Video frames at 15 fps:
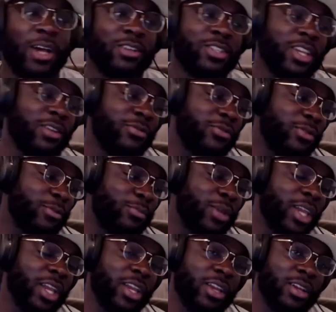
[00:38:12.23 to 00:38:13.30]
say for
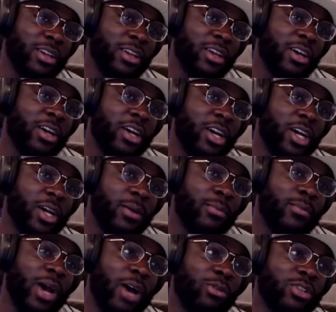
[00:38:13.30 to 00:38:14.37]
me,
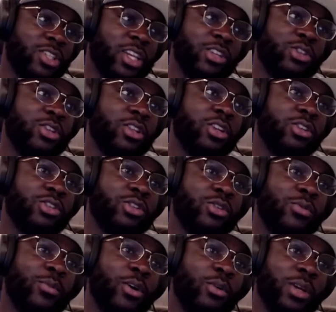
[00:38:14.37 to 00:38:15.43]
I would say there's
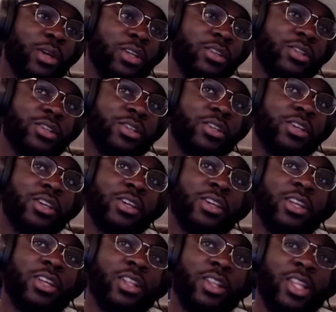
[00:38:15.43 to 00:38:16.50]
2 moments
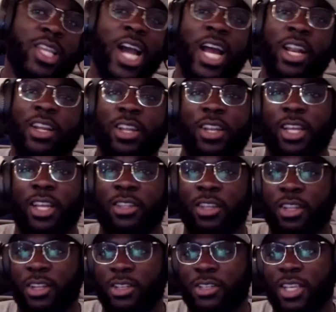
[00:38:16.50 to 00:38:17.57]
kind of connected
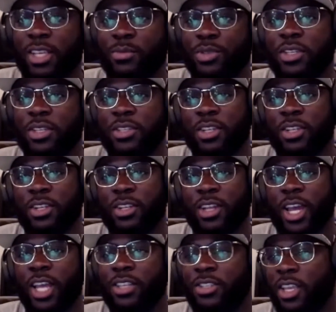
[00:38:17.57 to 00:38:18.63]
in the same season.
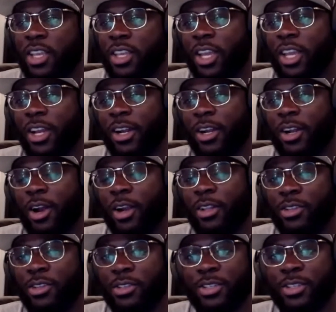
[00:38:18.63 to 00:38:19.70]
I say Garrett
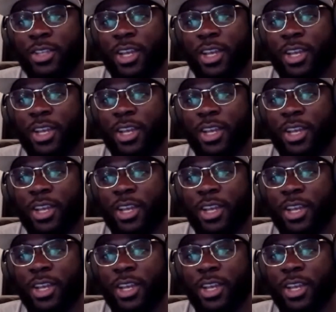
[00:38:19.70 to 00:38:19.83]
Hartley's